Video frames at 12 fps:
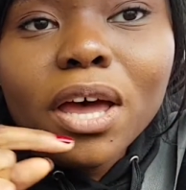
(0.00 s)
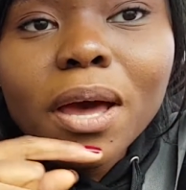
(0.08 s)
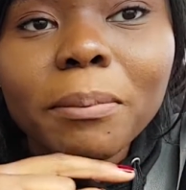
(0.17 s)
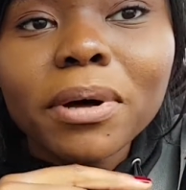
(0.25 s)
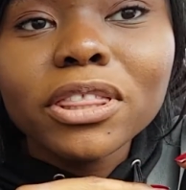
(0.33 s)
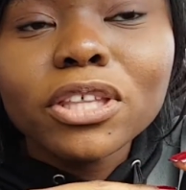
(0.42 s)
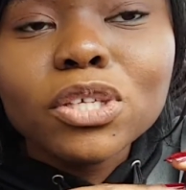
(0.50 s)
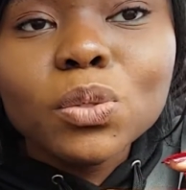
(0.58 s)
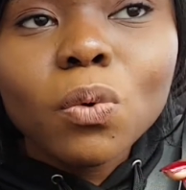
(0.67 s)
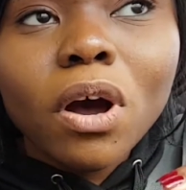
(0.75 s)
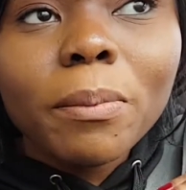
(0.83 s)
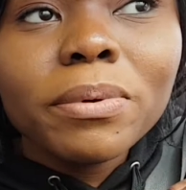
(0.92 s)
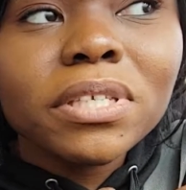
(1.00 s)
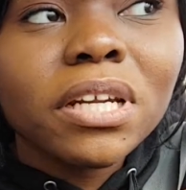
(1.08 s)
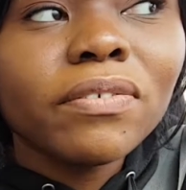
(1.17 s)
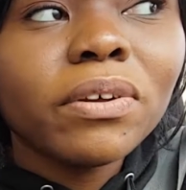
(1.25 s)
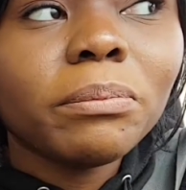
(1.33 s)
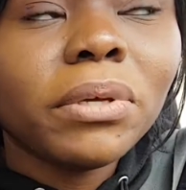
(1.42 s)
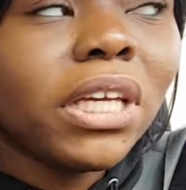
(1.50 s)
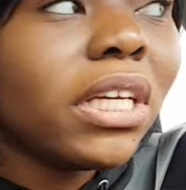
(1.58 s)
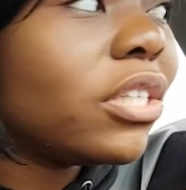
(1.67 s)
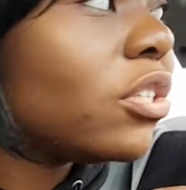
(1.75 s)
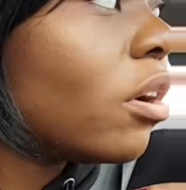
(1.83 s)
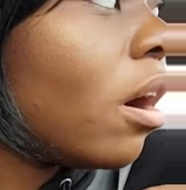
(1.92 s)
but the swab, instead of it being
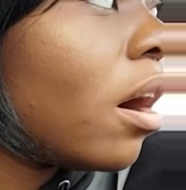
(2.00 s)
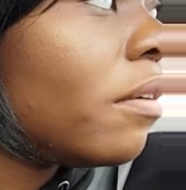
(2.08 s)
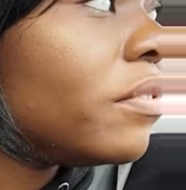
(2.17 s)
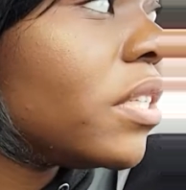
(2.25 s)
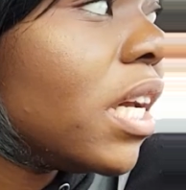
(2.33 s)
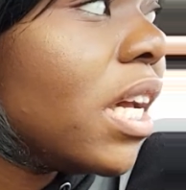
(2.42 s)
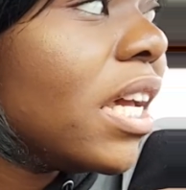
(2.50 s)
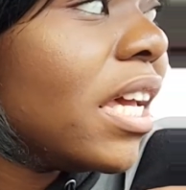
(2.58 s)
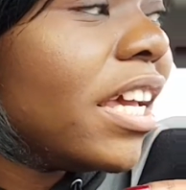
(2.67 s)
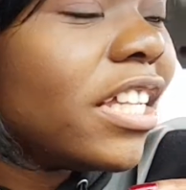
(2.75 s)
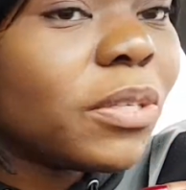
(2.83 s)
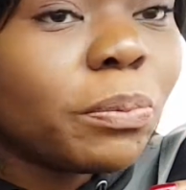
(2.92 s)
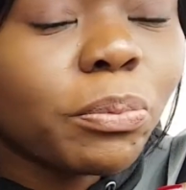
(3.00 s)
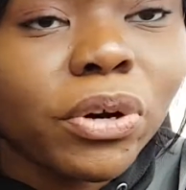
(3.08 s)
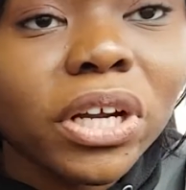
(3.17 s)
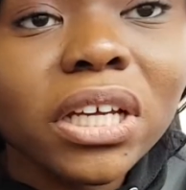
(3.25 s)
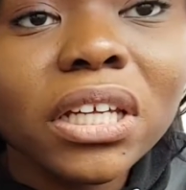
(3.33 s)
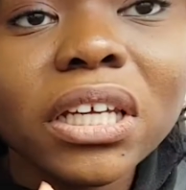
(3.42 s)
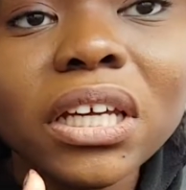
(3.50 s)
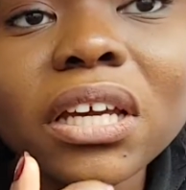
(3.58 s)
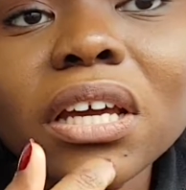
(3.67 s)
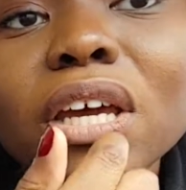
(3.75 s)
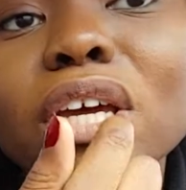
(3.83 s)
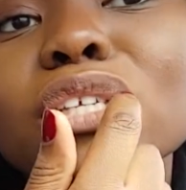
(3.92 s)
soft, it's prickly.
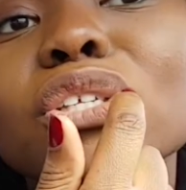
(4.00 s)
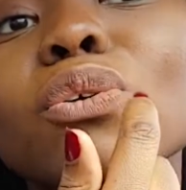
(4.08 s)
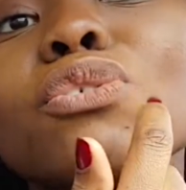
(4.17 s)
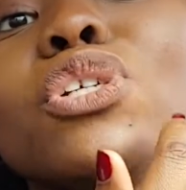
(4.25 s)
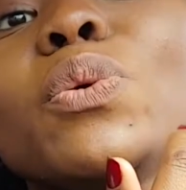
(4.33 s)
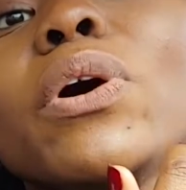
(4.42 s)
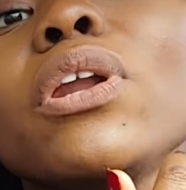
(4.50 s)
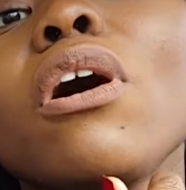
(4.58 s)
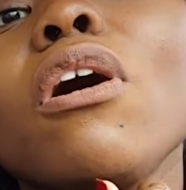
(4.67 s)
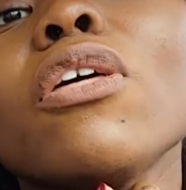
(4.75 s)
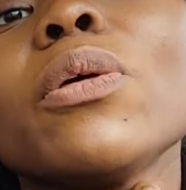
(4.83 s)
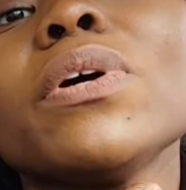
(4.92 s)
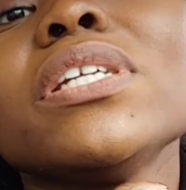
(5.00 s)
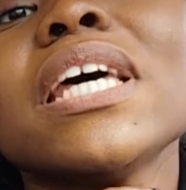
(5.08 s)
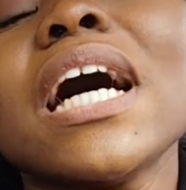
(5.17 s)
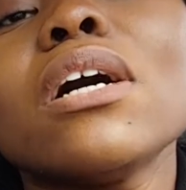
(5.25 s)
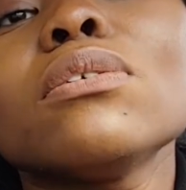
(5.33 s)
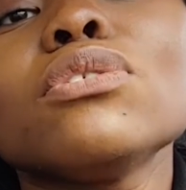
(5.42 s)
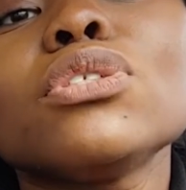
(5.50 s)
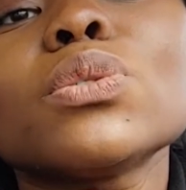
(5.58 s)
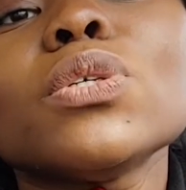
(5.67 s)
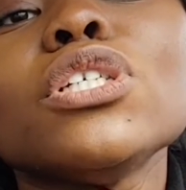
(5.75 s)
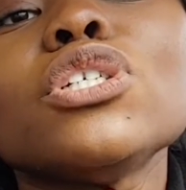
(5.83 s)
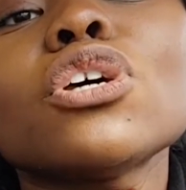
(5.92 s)
So she went all the way down.
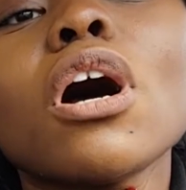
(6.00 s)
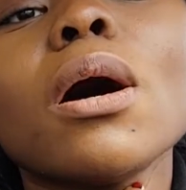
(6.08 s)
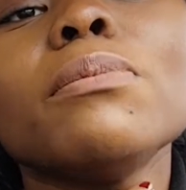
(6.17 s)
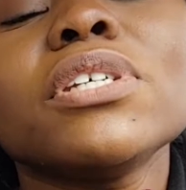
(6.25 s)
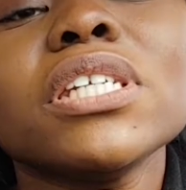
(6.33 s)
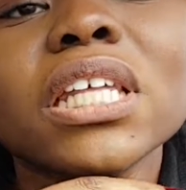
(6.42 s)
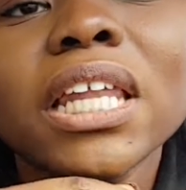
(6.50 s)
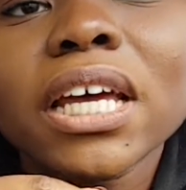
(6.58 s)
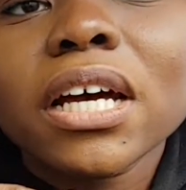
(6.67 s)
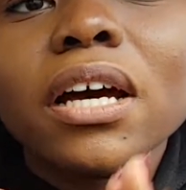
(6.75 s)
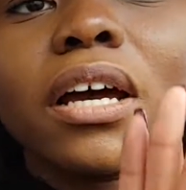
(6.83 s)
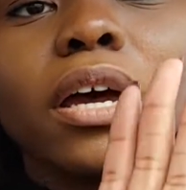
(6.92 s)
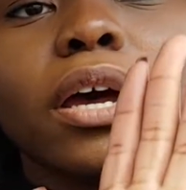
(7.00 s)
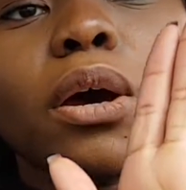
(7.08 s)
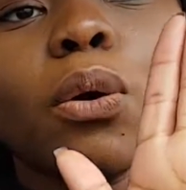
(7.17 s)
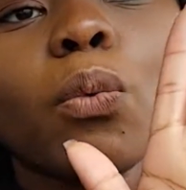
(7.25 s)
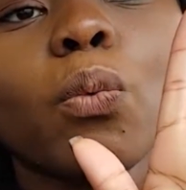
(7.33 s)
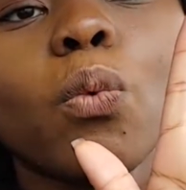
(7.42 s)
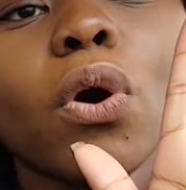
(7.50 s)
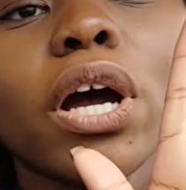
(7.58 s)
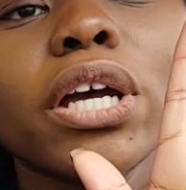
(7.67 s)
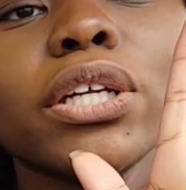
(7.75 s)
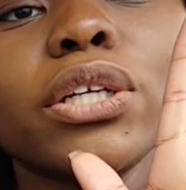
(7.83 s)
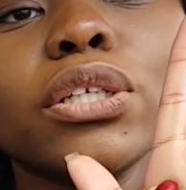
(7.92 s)
She did like a
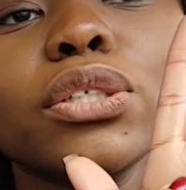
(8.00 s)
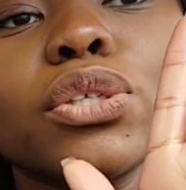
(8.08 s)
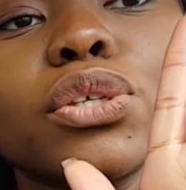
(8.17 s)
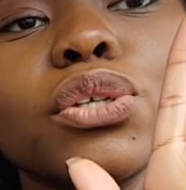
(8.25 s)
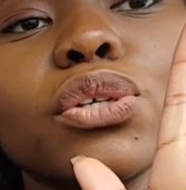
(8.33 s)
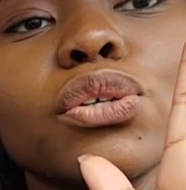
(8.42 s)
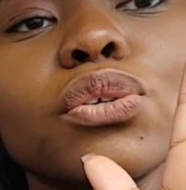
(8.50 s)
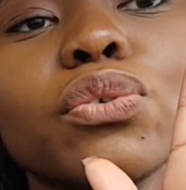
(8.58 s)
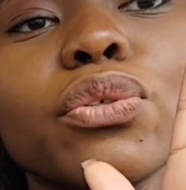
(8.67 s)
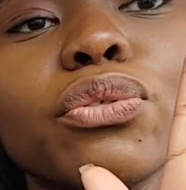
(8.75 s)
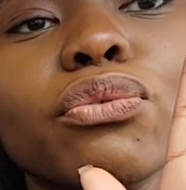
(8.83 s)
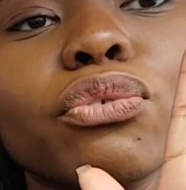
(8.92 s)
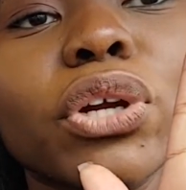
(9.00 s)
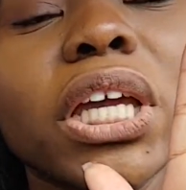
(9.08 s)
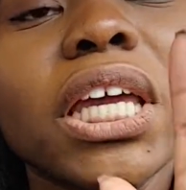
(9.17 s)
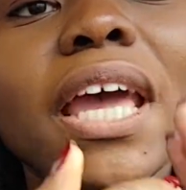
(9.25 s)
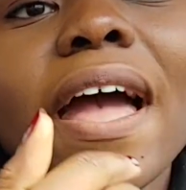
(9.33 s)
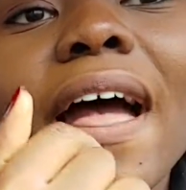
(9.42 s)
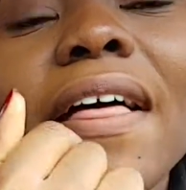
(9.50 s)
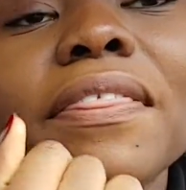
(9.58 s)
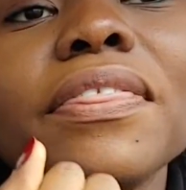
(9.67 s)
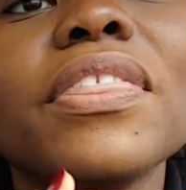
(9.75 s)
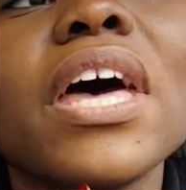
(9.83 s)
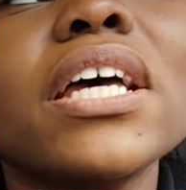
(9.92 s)
1, 2, 3,
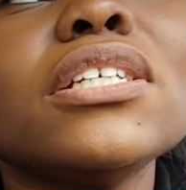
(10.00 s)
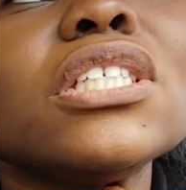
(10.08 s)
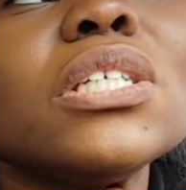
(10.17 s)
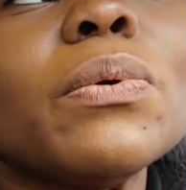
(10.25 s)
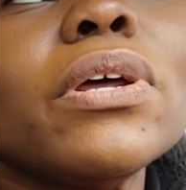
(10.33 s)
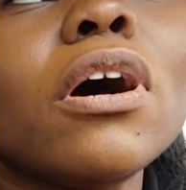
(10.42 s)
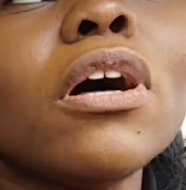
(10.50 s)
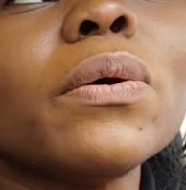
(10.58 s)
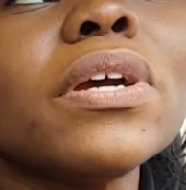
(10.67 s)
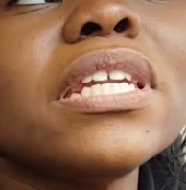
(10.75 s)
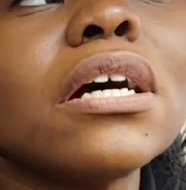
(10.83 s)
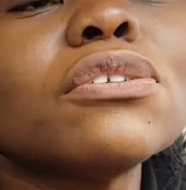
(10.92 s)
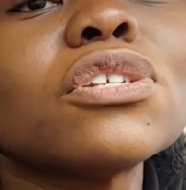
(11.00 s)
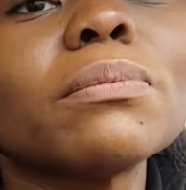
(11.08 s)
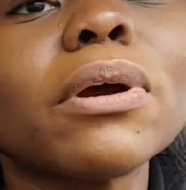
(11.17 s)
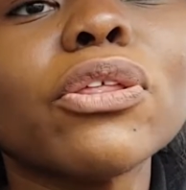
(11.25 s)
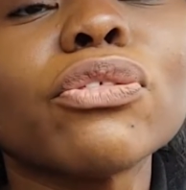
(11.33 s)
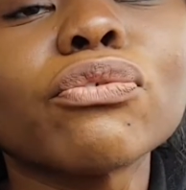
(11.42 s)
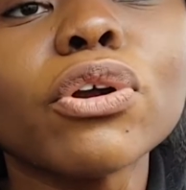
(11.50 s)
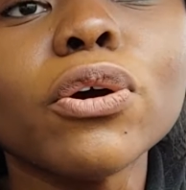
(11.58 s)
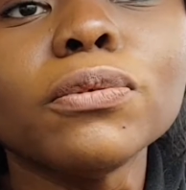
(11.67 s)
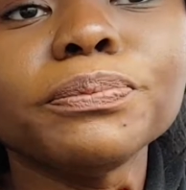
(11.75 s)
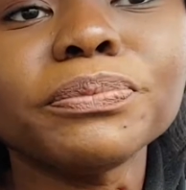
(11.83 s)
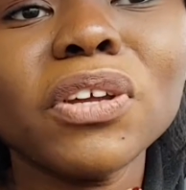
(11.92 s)
and then she went all the way down to my
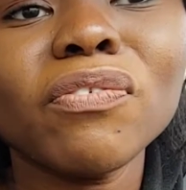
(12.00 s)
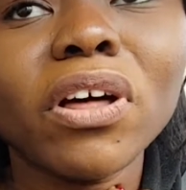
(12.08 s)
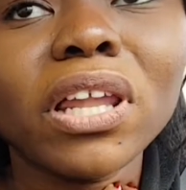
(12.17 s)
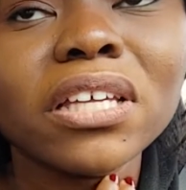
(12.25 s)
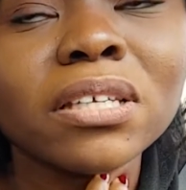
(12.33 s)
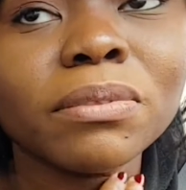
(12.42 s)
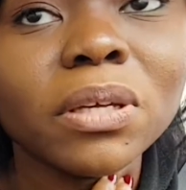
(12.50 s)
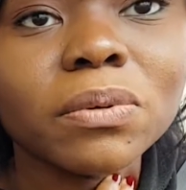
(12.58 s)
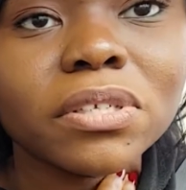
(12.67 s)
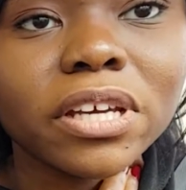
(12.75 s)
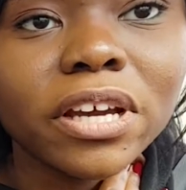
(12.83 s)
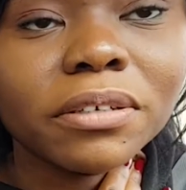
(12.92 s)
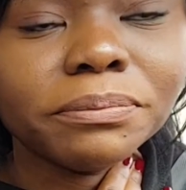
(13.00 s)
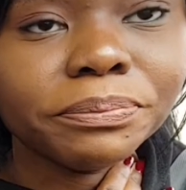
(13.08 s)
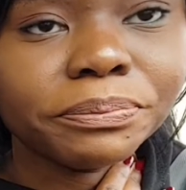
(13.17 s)
throat. It felt like something was there.